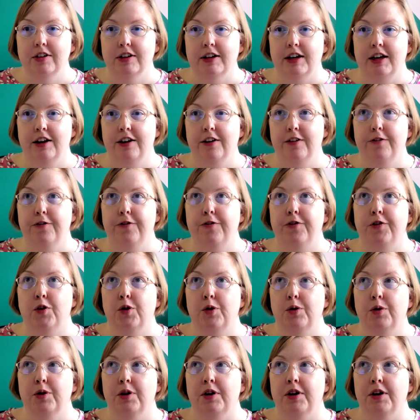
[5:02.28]
looking
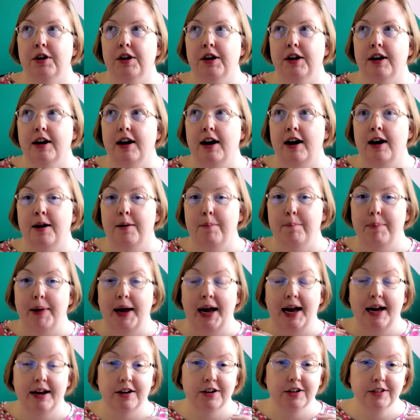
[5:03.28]
for
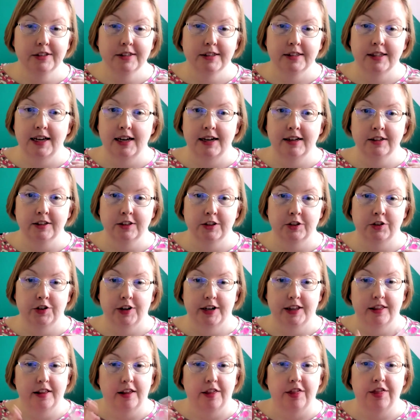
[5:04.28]
patterns that
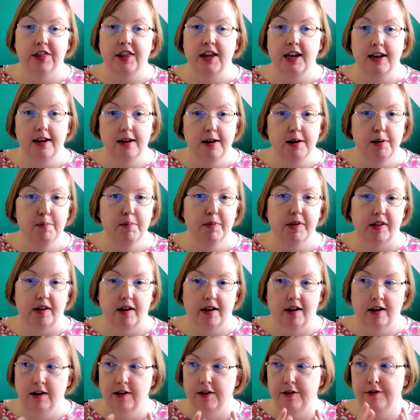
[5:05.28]
illustrate the themes
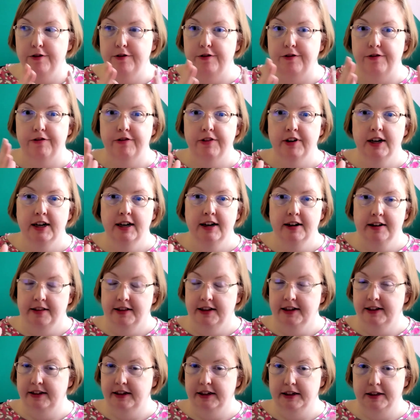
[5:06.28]
of
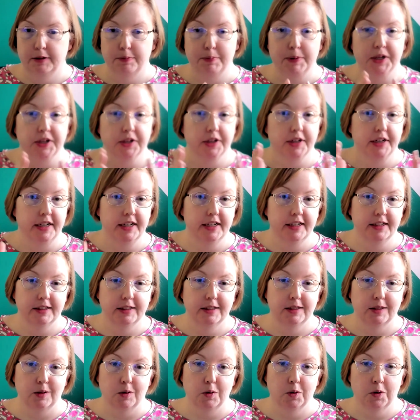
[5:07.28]
this
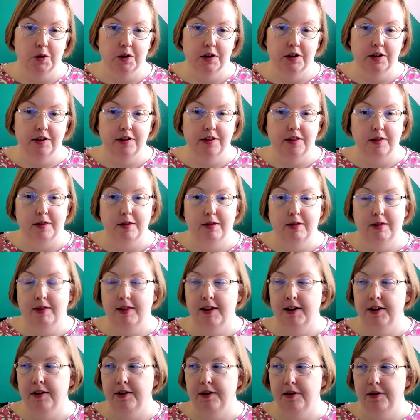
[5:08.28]
experience or
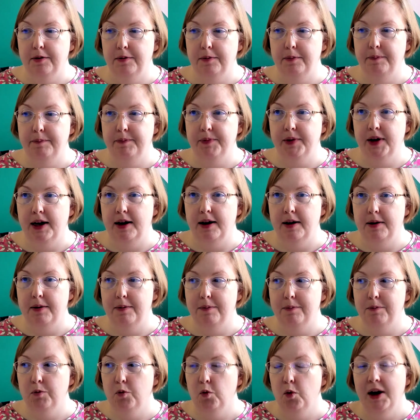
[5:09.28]
the
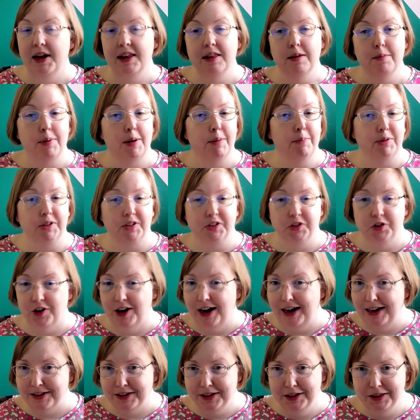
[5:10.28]
way that people
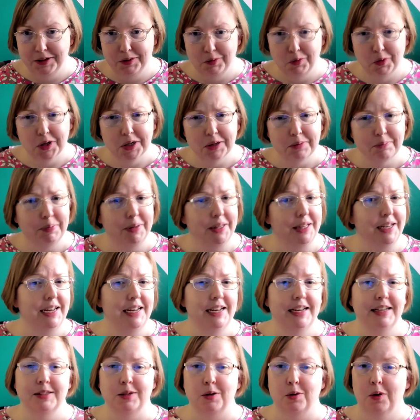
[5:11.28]
interact in the
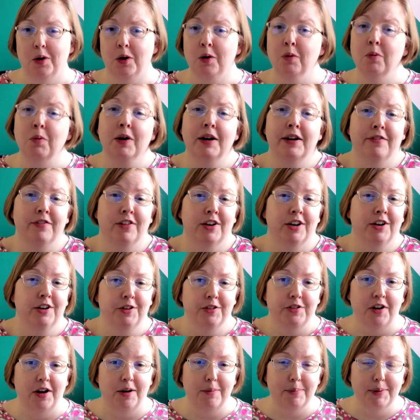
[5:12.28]
workplace or whatever
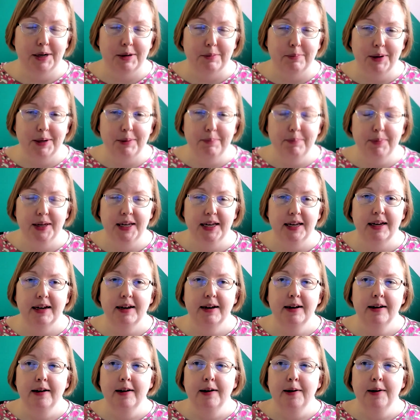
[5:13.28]
your topic might be.